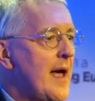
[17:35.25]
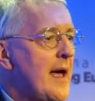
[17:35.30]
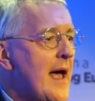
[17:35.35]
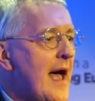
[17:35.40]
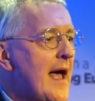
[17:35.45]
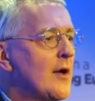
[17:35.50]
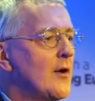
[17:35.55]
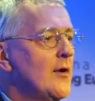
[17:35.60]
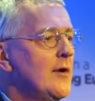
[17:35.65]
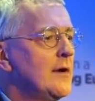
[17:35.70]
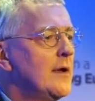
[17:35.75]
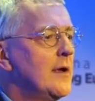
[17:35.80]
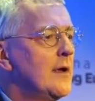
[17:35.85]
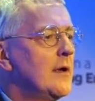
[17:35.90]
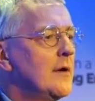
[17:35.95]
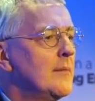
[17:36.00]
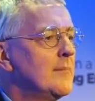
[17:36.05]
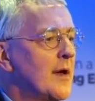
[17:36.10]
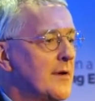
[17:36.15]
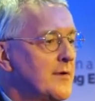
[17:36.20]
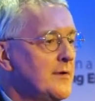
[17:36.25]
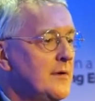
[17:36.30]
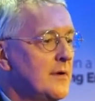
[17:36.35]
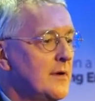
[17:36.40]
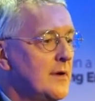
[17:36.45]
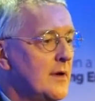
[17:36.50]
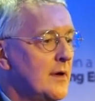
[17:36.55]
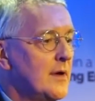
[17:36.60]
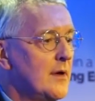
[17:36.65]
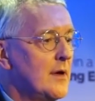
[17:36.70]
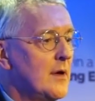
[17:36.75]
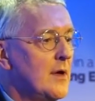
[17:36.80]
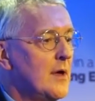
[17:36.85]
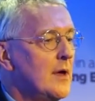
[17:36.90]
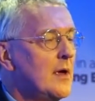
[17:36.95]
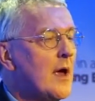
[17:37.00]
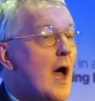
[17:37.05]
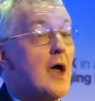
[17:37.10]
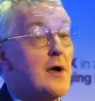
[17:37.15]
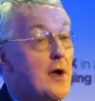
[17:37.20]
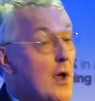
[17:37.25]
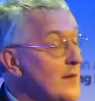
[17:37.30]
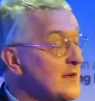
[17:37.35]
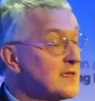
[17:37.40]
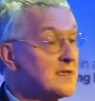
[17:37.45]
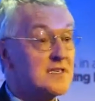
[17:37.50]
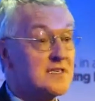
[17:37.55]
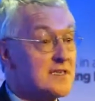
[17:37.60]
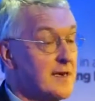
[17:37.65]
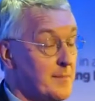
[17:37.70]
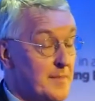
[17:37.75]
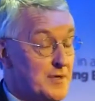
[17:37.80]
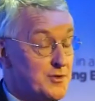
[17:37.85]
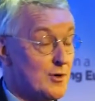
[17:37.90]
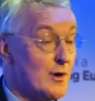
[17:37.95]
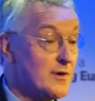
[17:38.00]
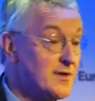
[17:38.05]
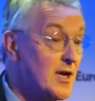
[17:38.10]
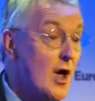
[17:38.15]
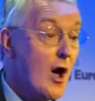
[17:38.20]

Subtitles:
Hang on, pardon? I know it's a slim majority.